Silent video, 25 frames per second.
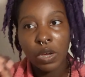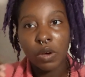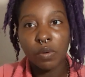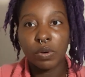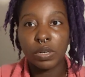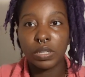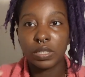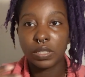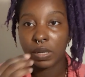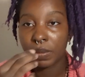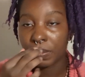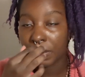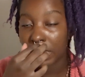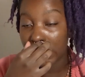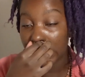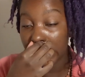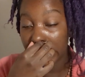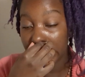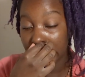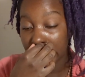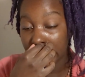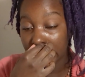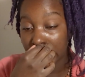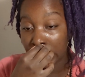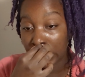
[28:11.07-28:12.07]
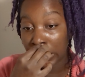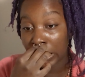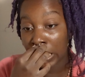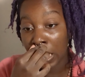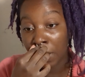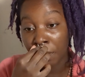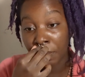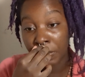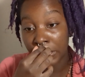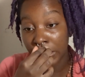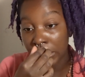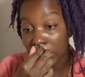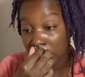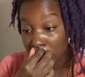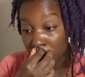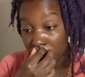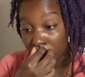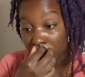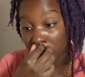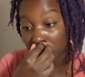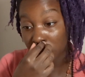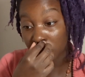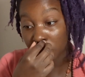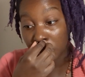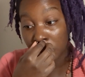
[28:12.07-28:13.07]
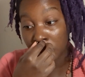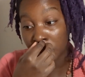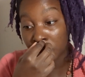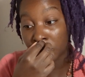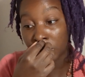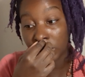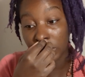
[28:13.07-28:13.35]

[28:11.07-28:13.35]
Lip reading: when somebody is in competition with you,